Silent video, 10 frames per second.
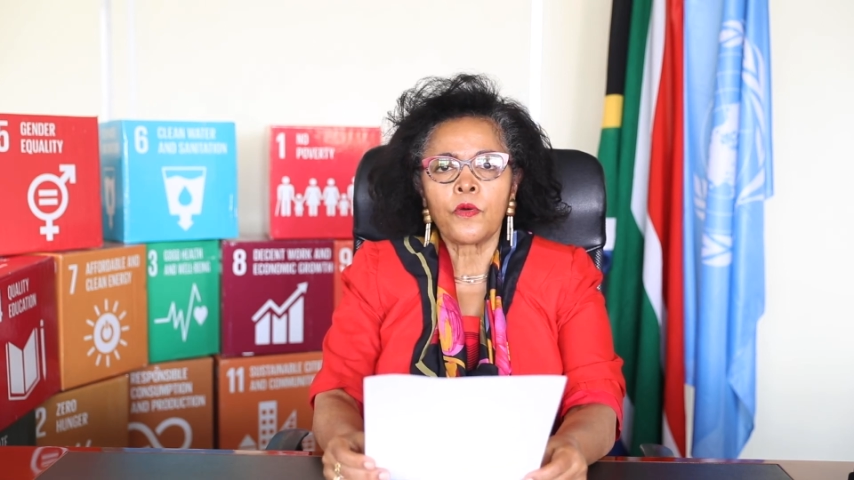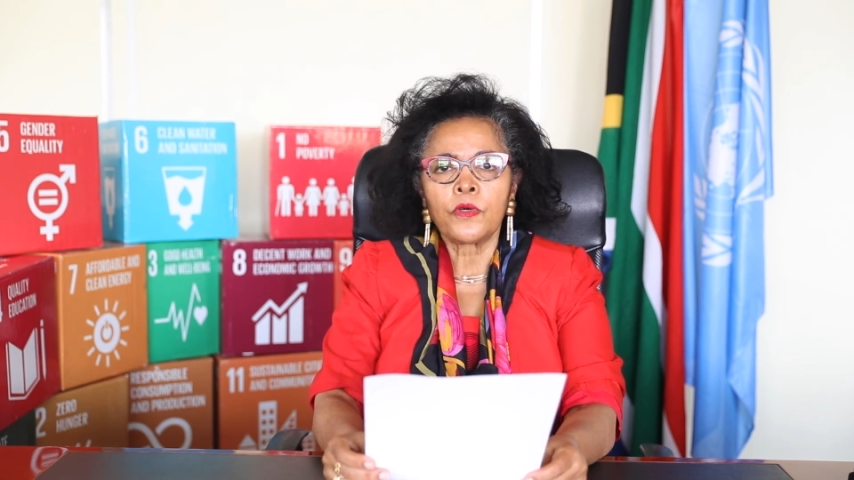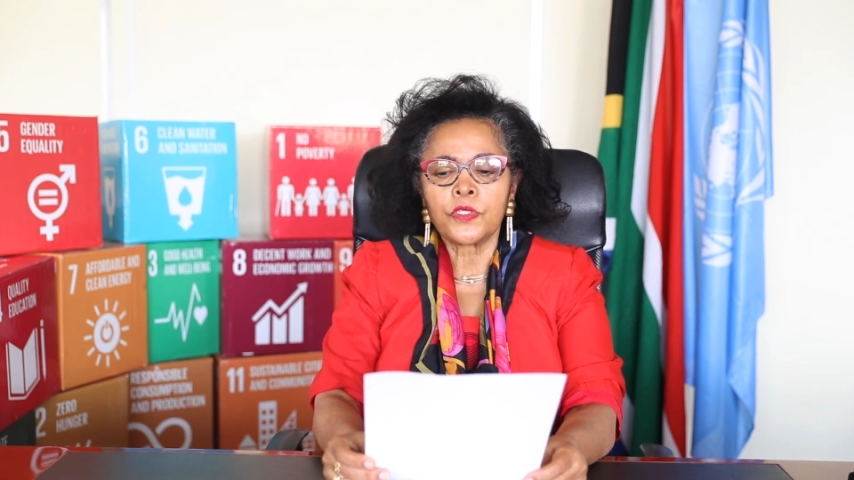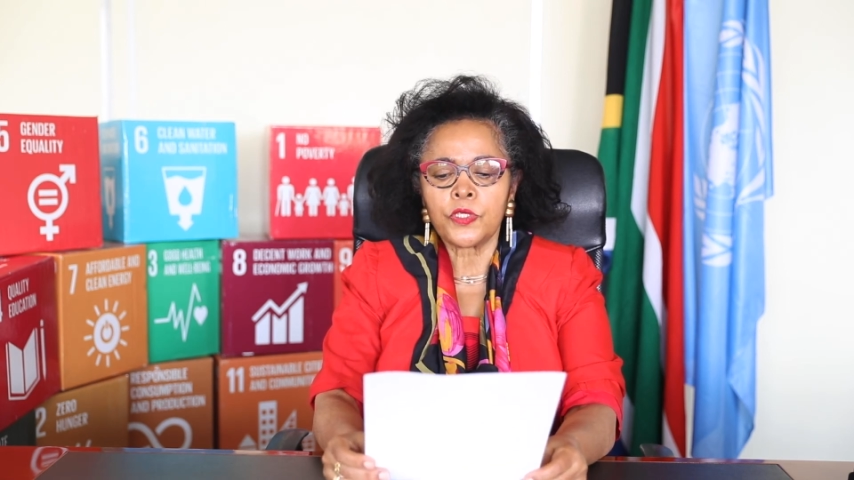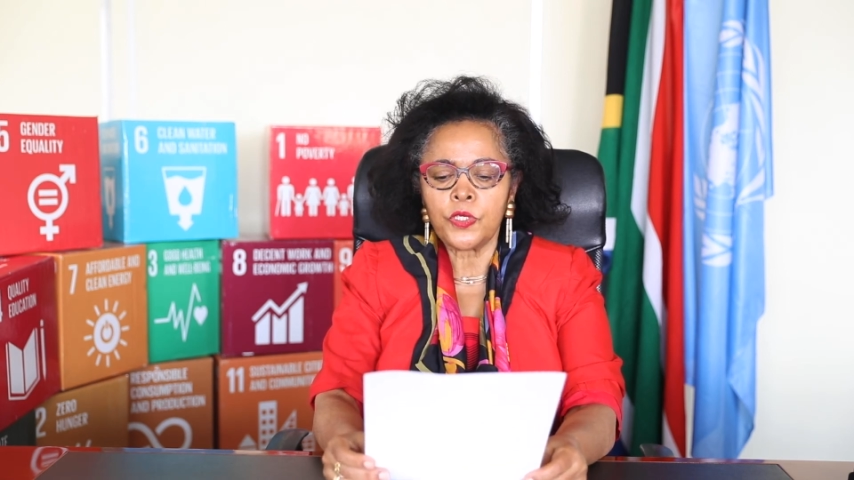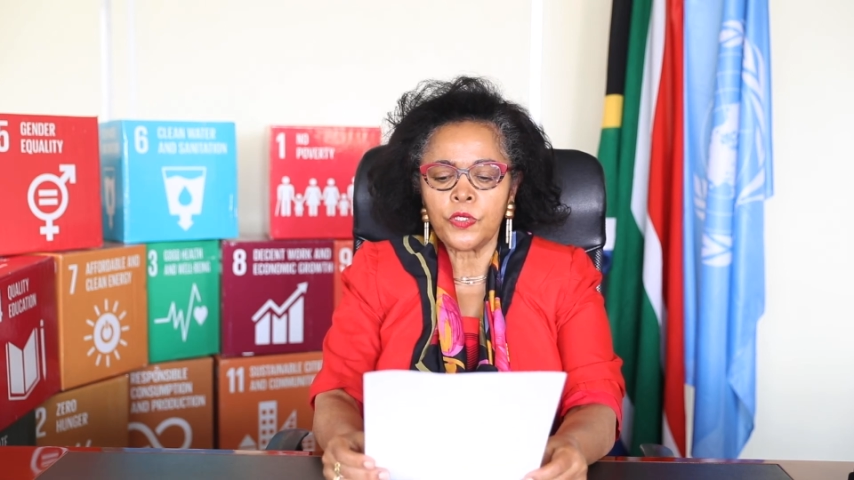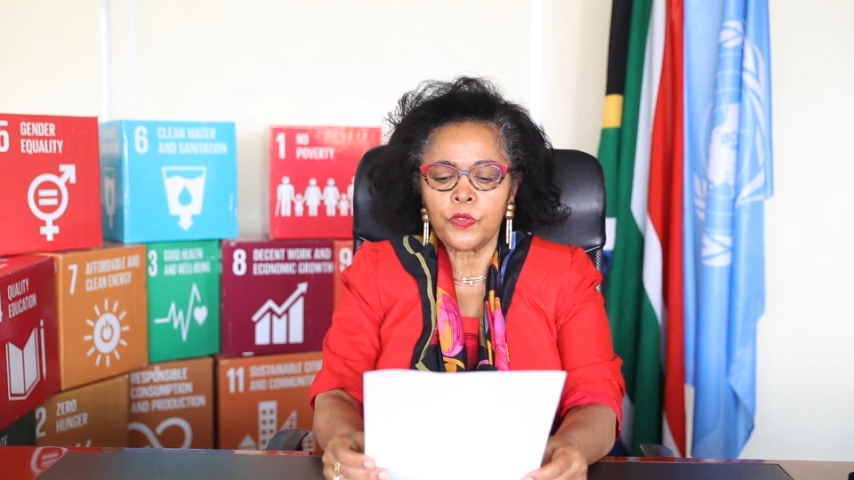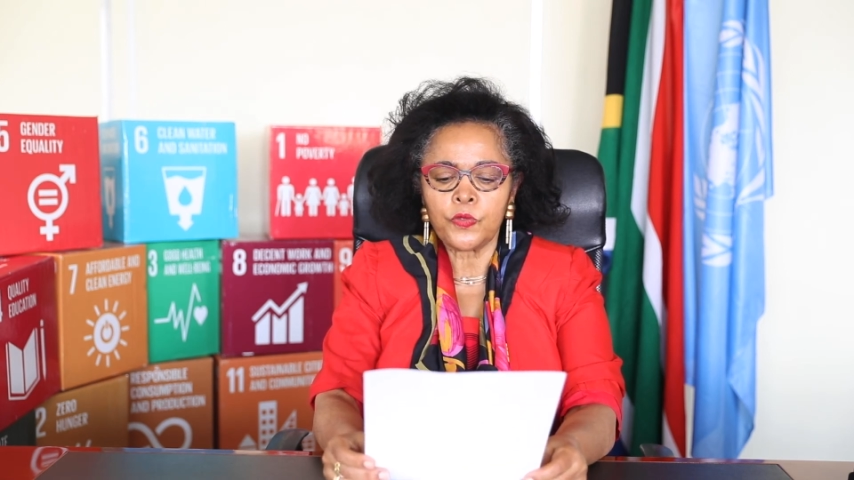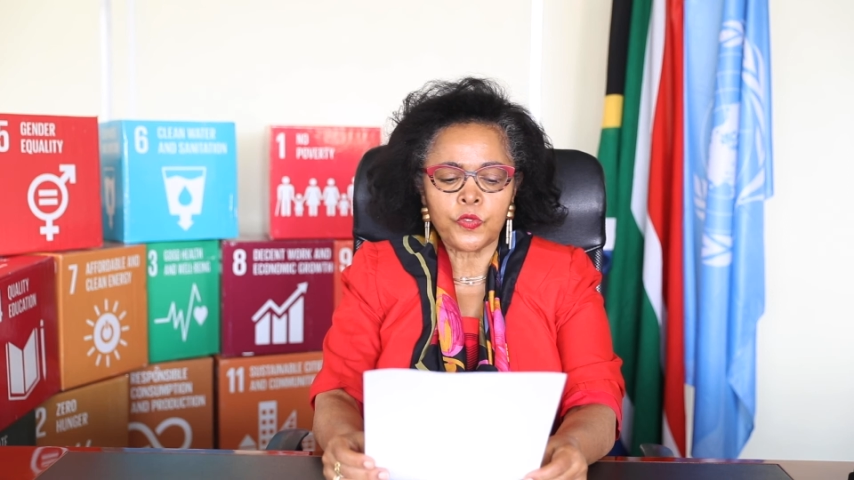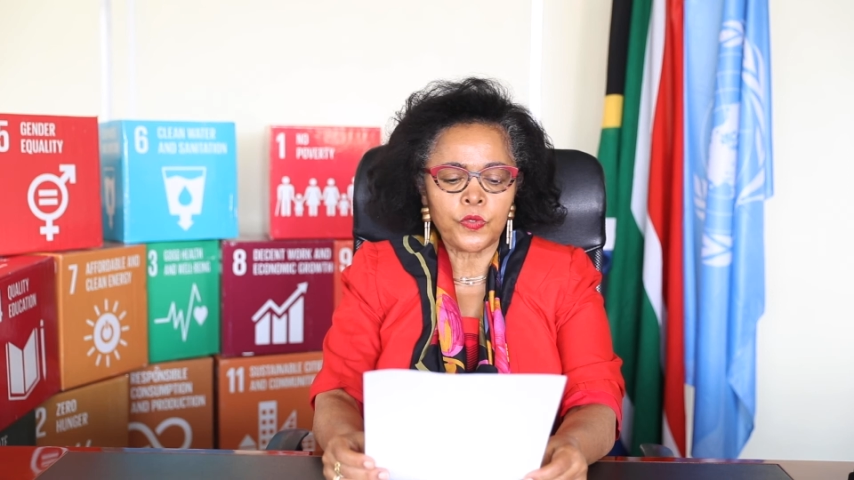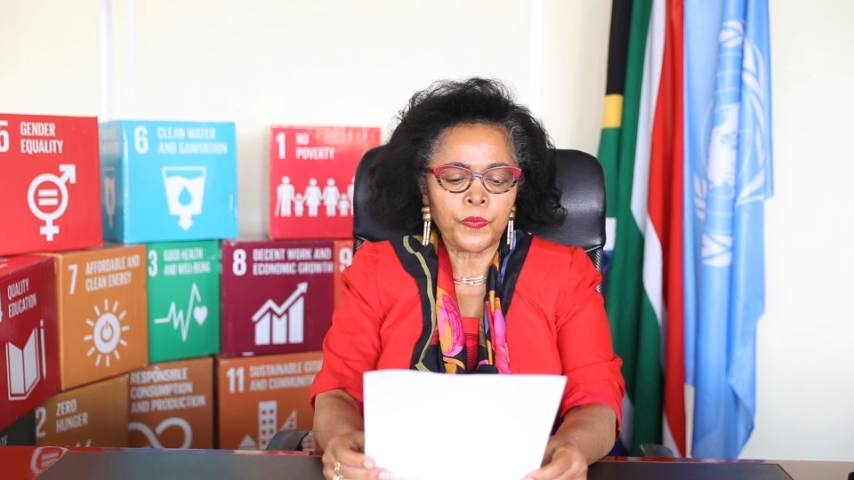continue to